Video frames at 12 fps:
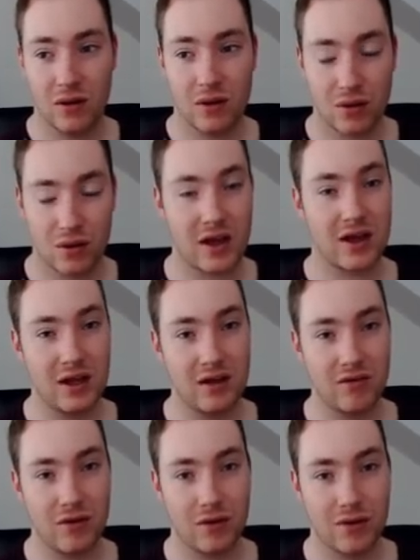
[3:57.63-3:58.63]
second
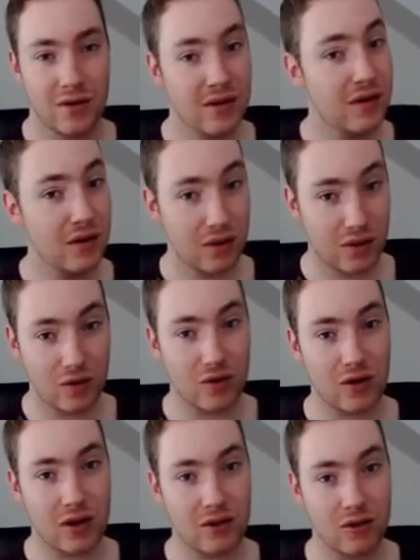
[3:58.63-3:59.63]
Evos, still
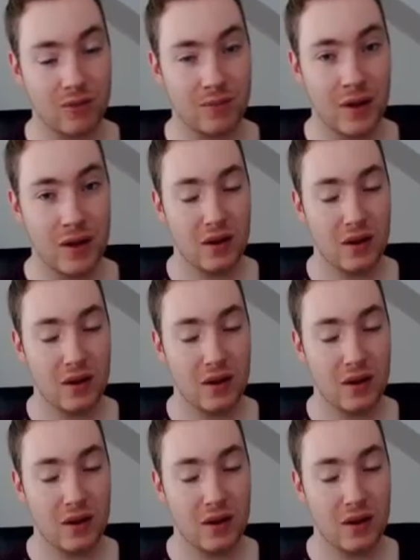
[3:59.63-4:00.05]
not get them.